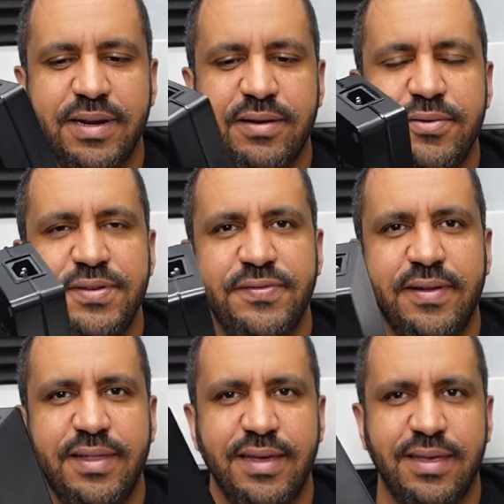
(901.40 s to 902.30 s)
it always
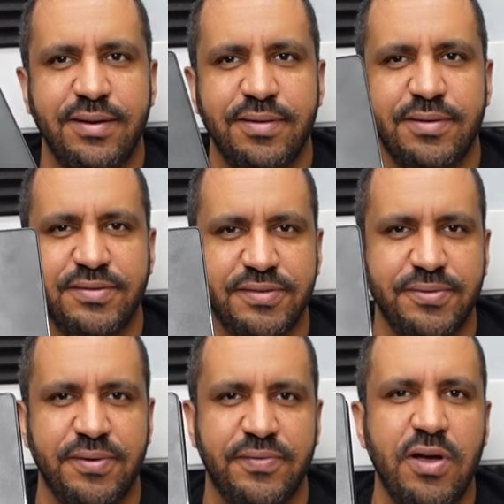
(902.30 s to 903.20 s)
felt like, you know, they were just
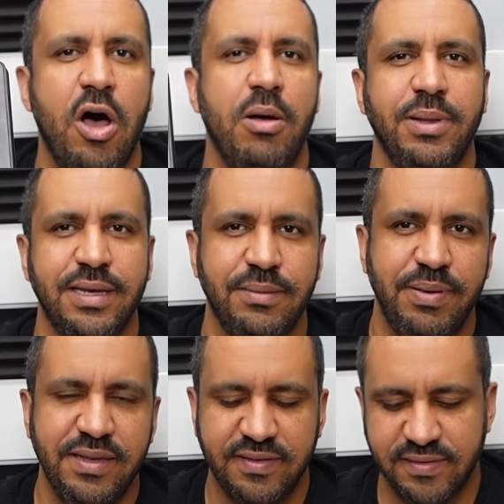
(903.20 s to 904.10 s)
sort of cobbling
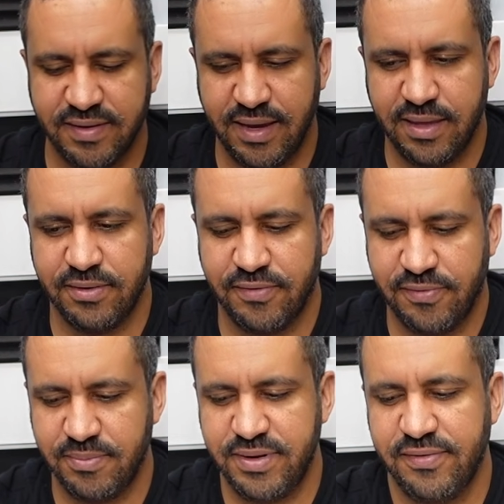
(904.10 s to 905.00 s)
pieces together
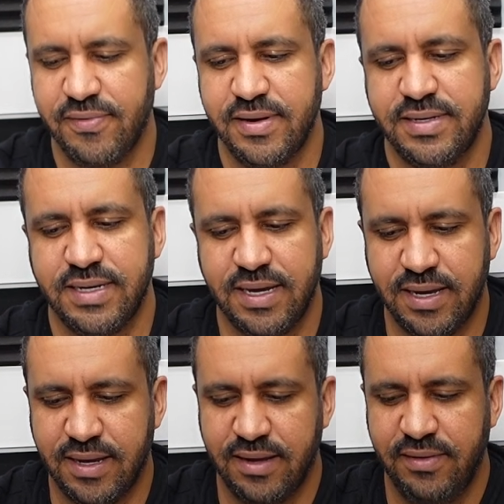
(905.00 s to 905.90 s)
from different
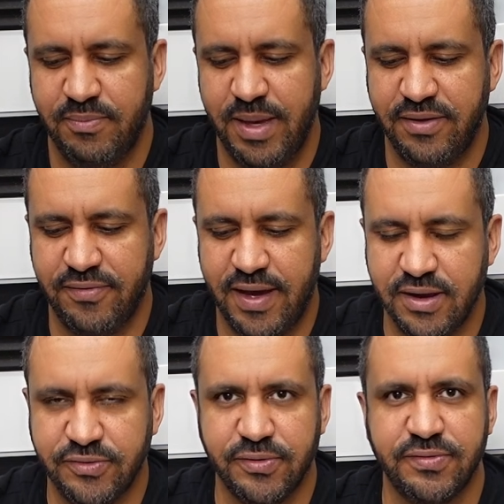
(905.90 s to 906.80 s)

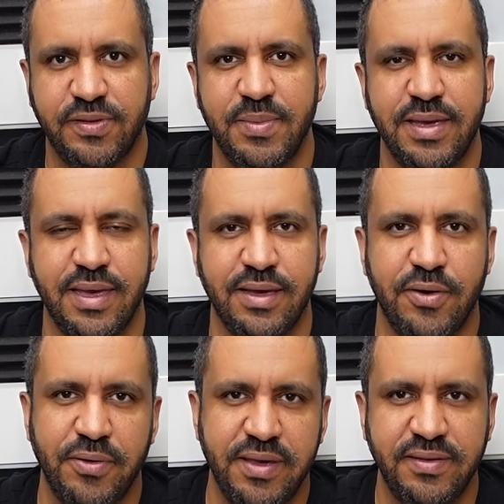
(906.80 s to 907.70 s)
manufacturers to make a
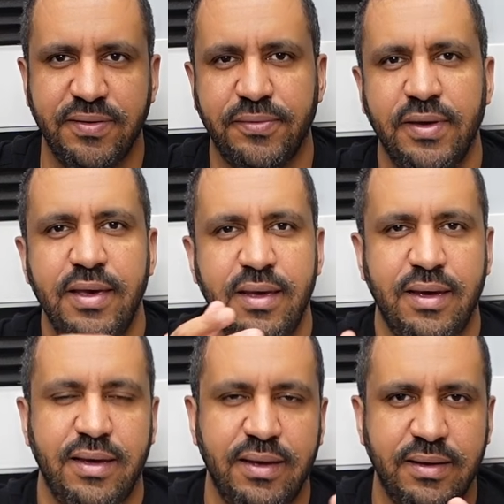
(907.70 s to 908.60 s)
cohesive
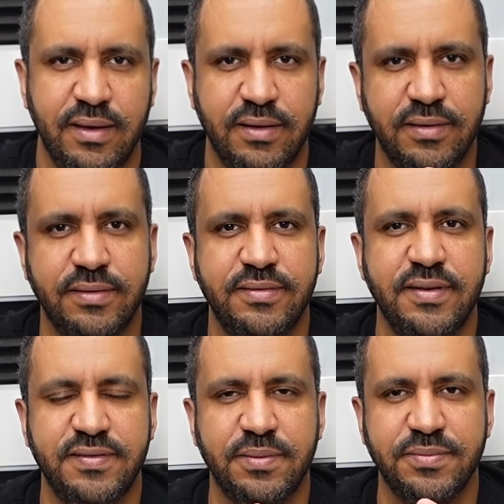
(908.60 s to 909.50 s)

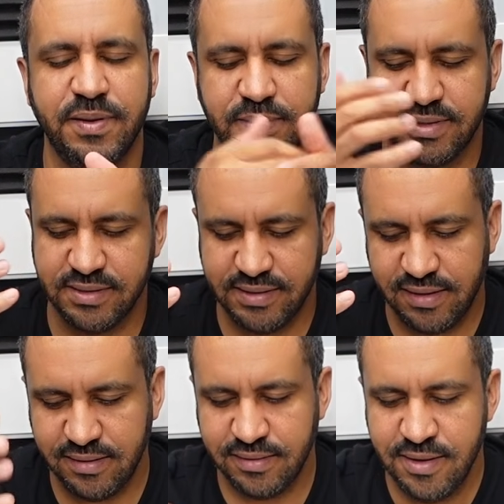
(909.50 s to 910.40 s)
system, something to sell
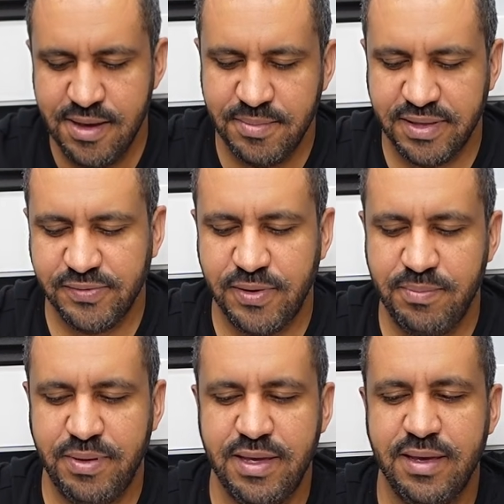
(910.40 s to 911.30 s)
you. But this one
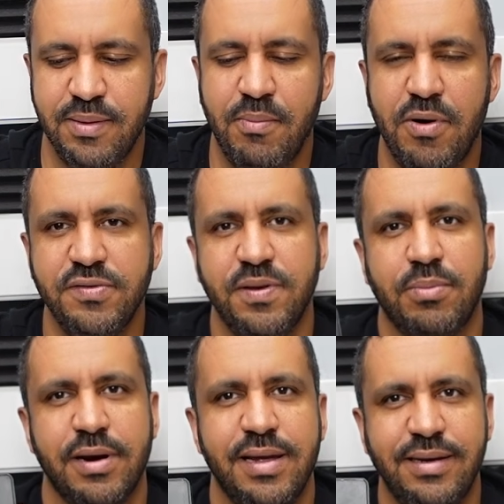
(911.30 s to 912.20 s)
being Moza
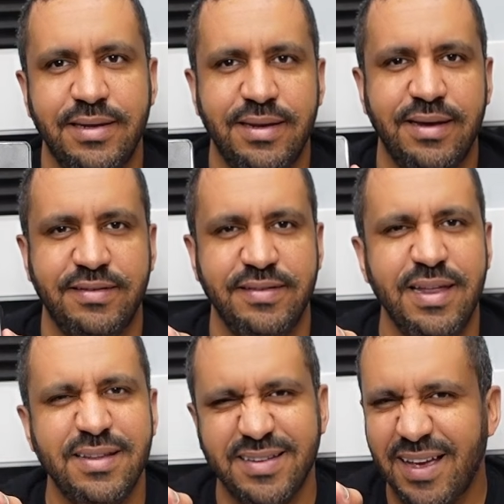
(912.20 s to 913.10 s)
branded just
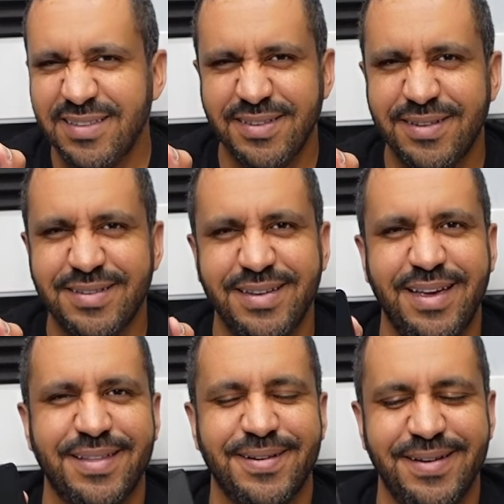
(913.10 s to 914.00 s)
kind of ties it all
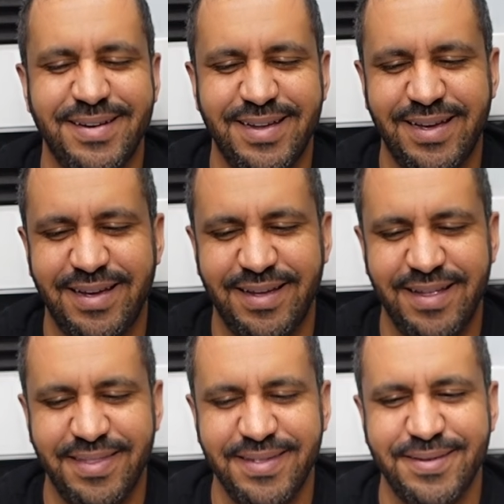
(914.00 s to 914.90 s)
together, and I
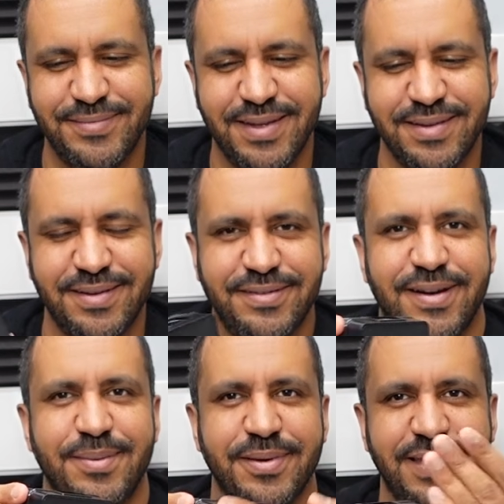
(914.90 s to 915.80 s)
think they've done a good
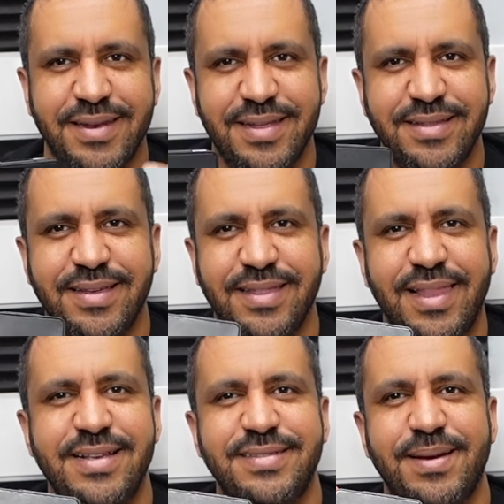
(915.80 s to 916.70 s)
job with it. It
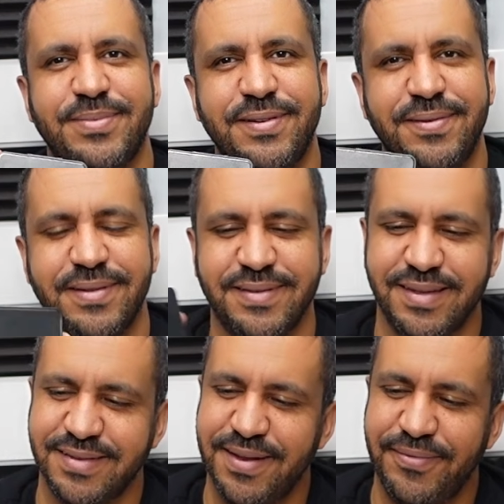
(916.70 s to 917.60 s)
lights up too.
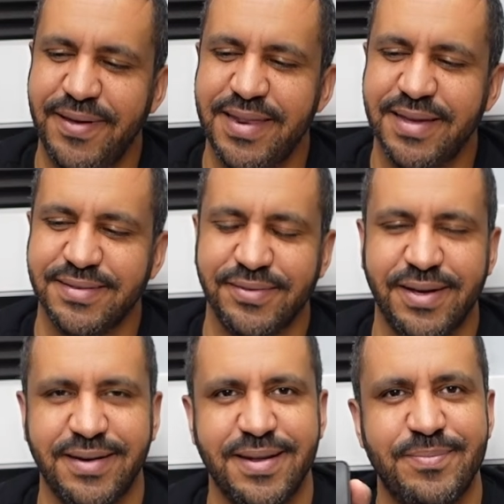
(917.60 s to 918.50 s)
It's kind of fading because I've
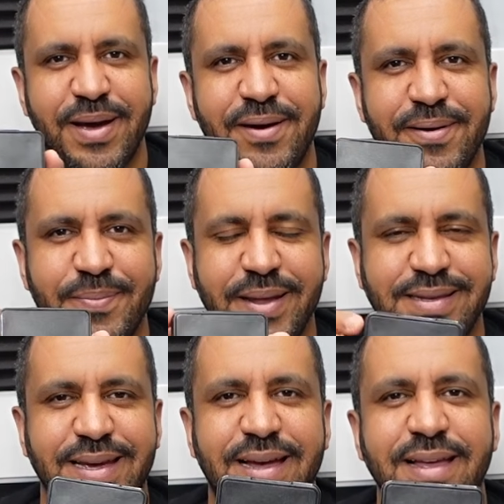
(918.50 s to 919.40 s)
got it unpowered,
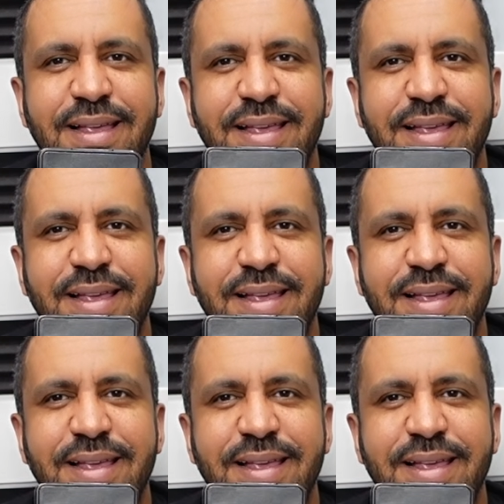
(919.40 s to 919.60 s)
but